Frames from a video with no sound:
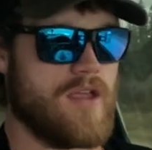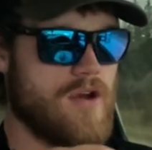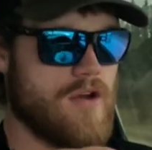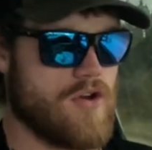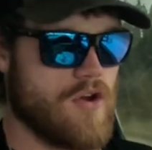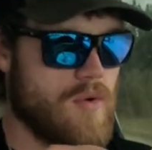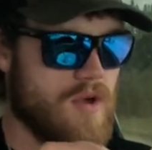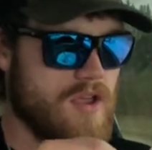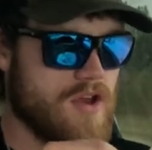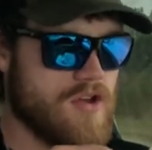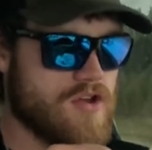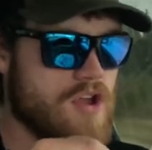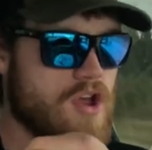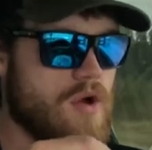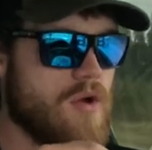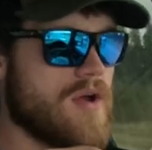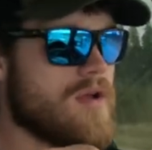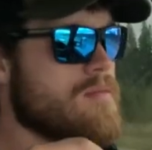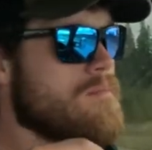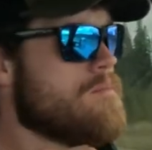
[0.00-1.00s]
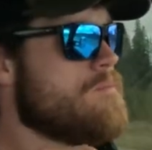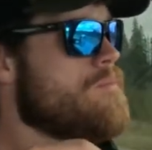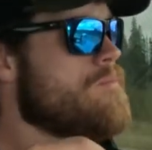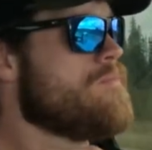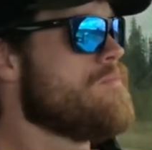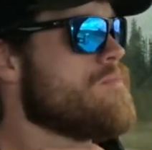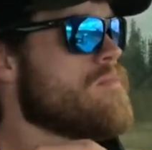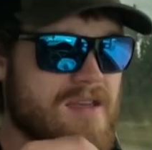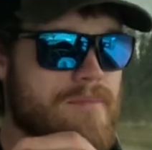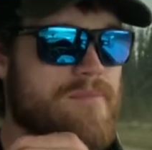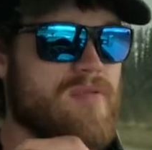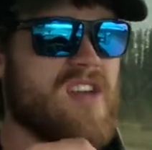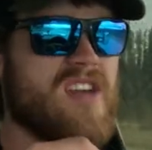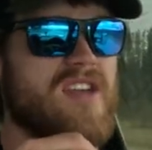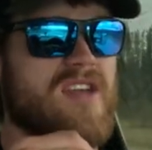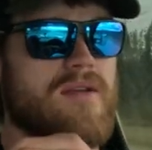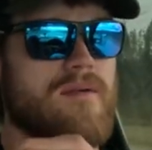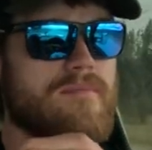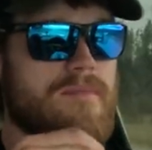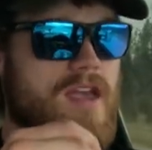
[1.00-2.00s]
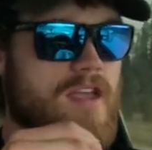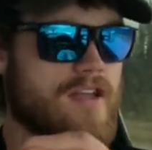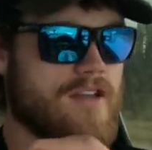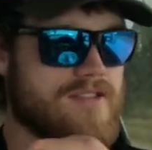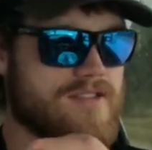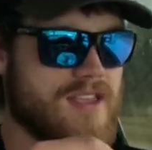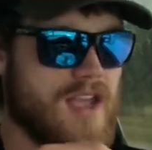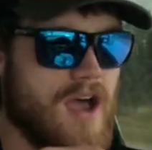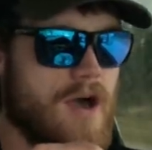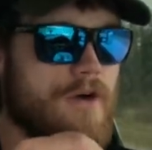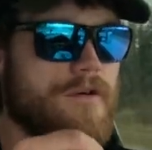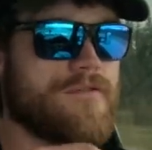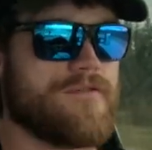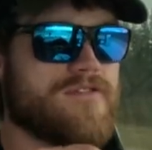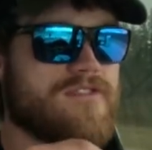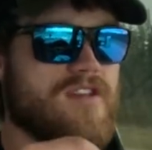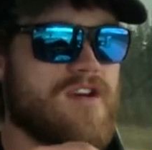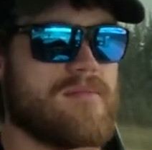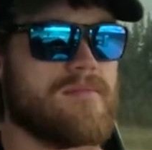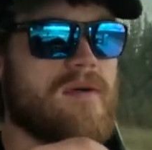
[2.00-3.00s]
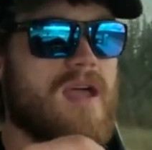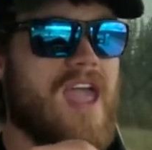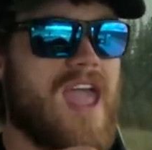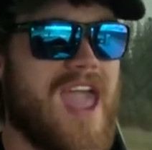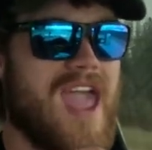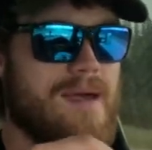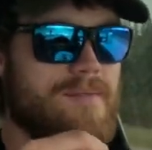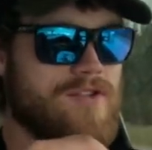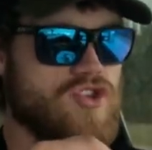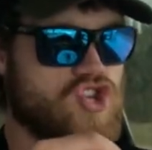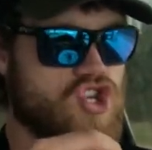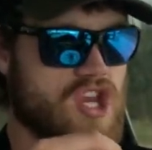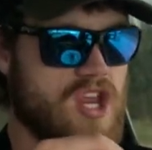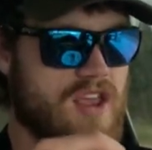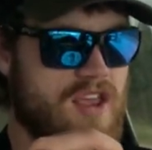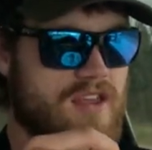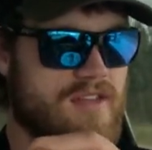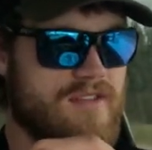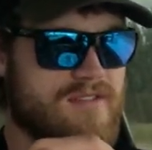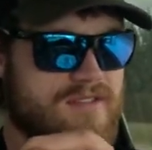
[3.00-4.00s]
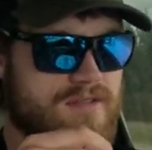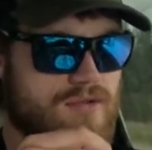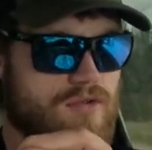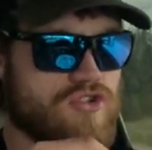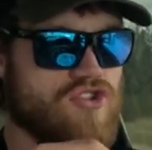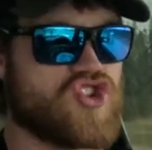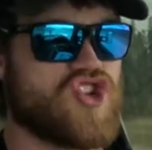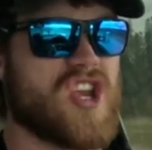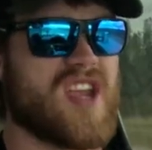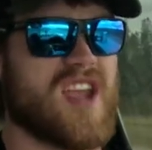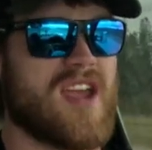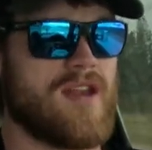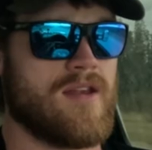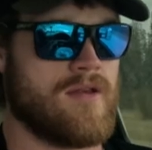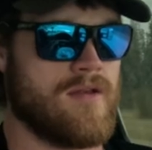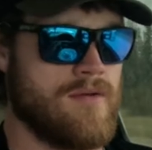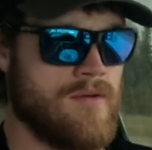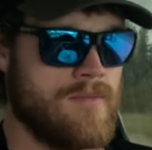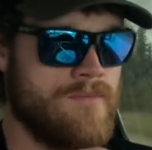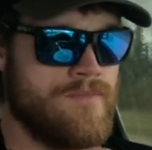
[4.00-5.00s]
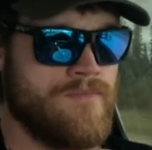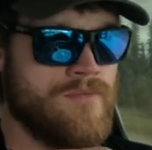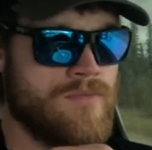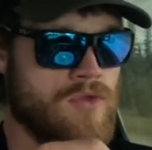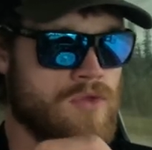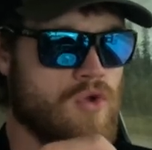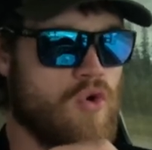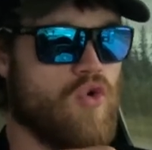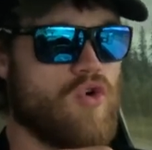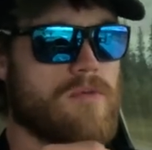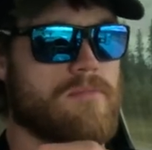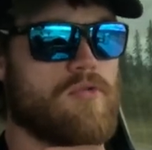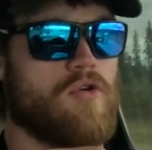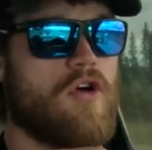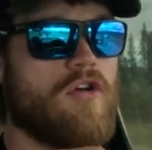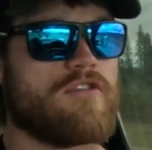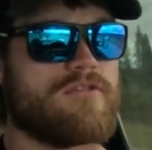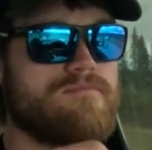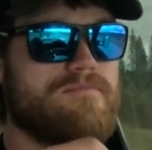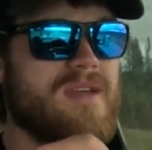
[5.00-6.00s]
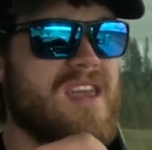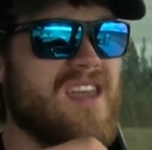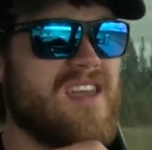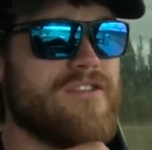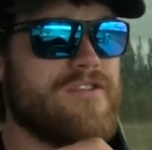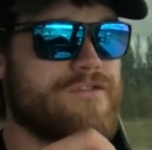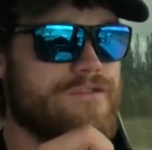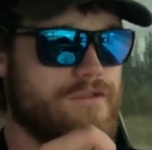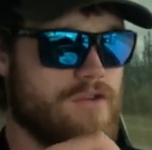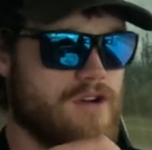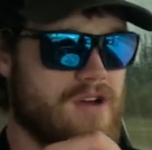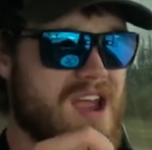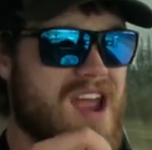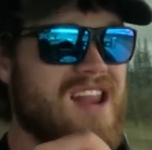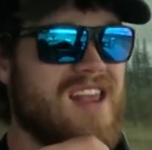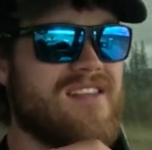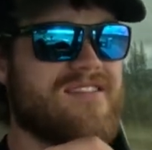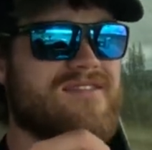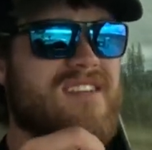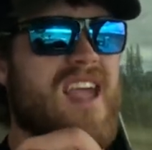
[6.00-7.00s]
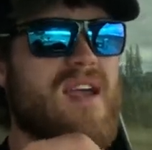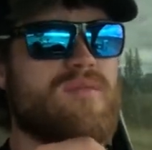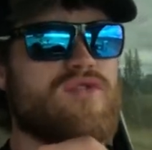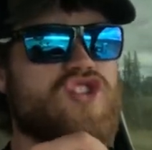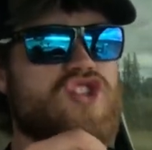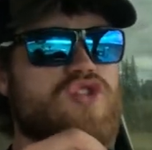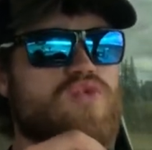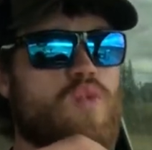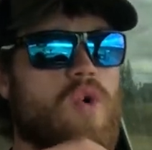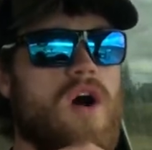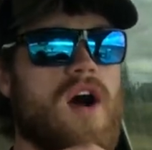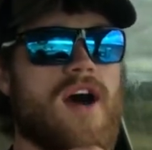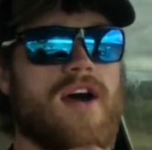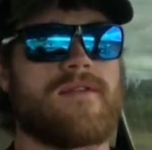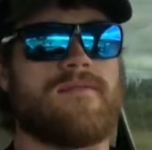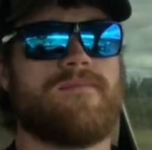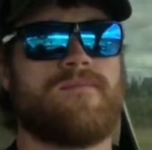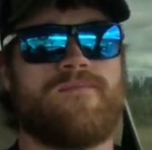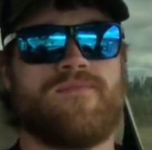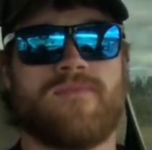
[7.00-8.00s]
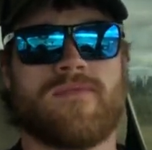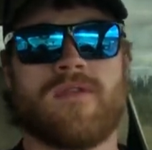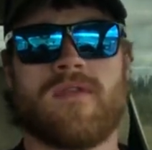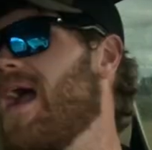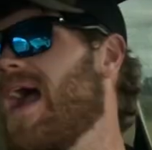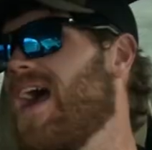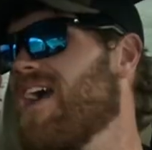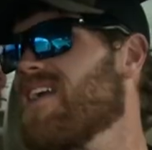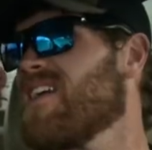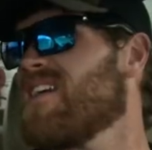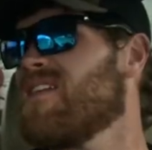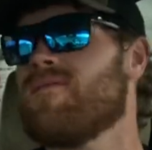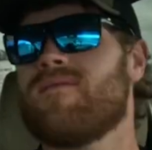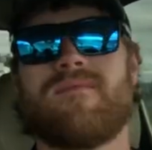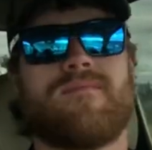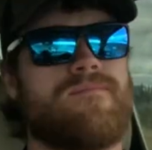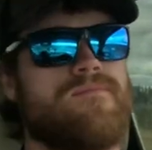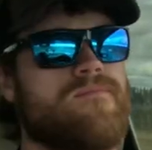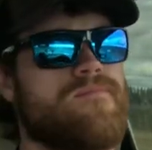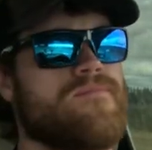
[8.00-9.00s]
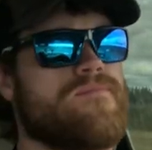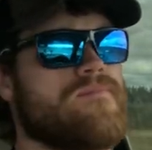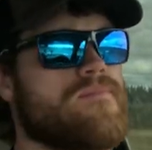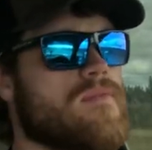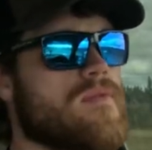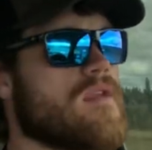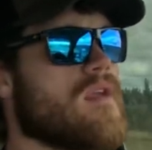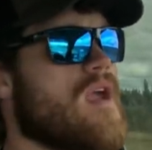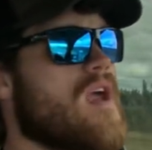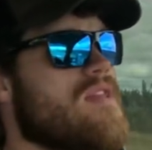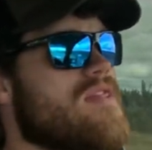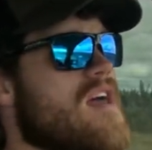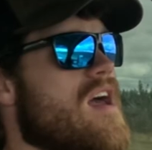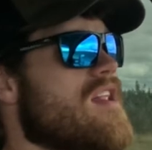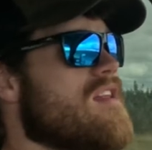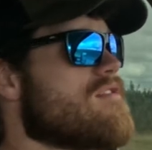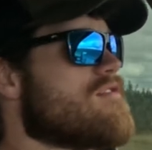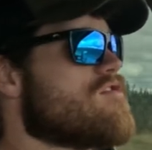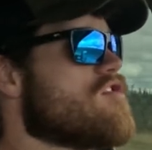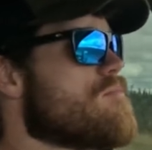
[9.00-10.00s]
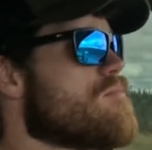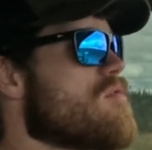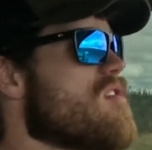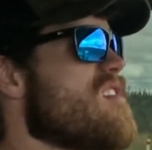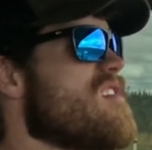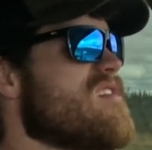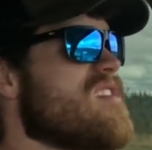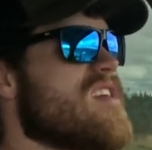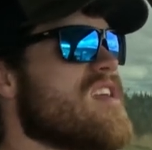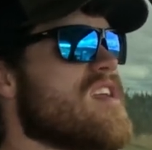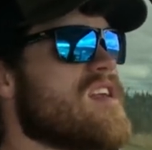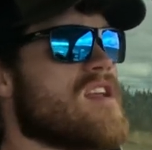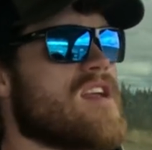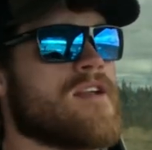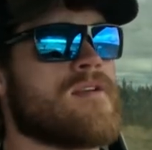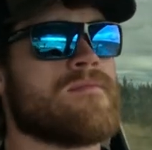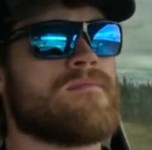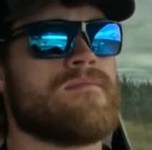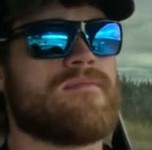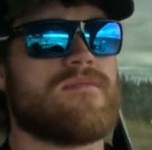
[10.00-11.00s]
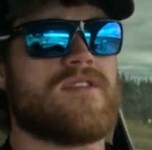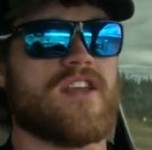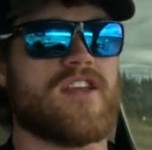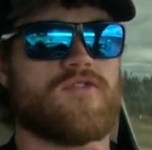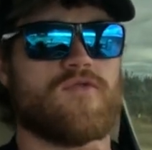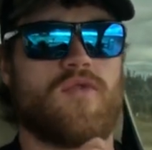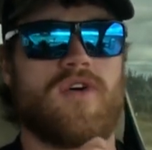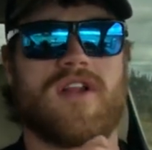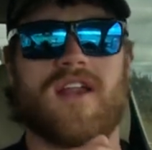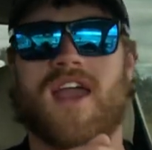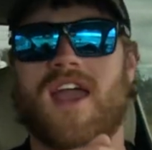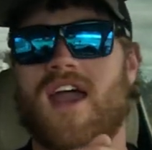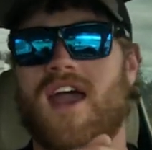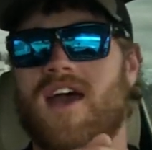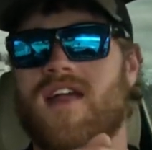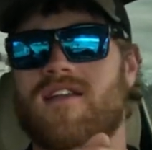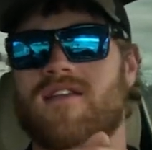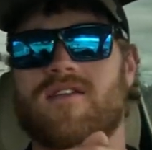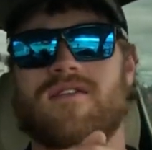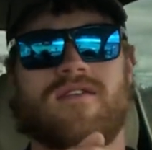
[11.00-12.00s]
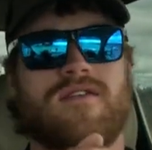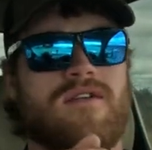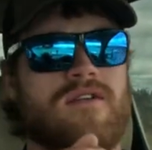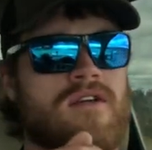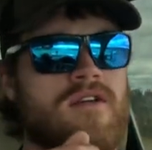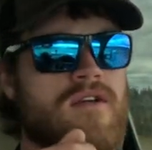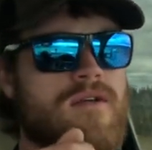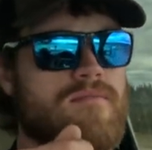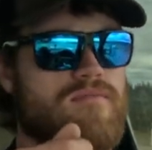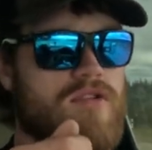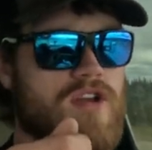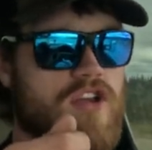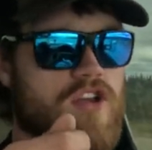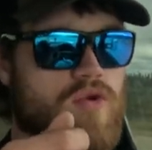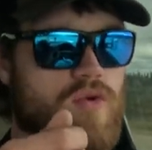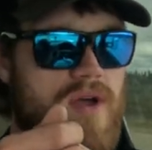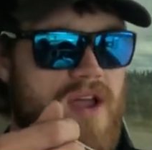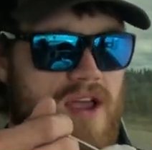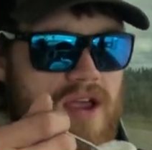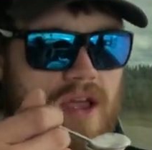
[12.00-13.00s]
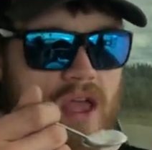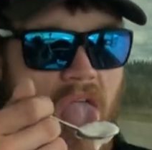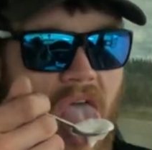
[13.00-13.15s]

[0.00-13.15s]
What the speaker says: you don't know what you're doing, simply make yourself some ham and cheese, or chicken, or roast beef, or any sandwich you want. Pack it, and then it's super easy eating. Takes one hand, pretty quick.